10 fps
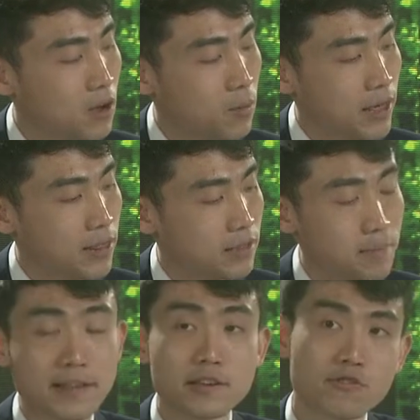where the
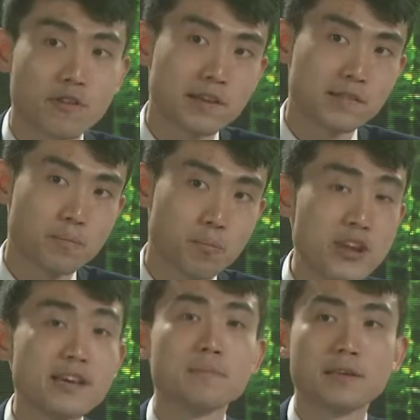Temasek Trust
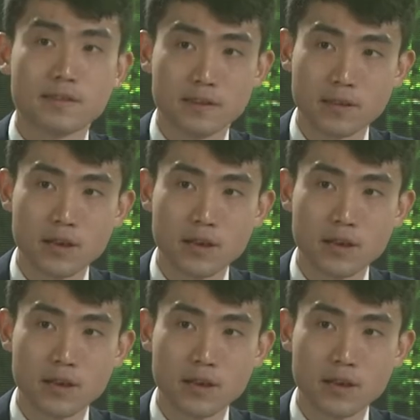pre-committed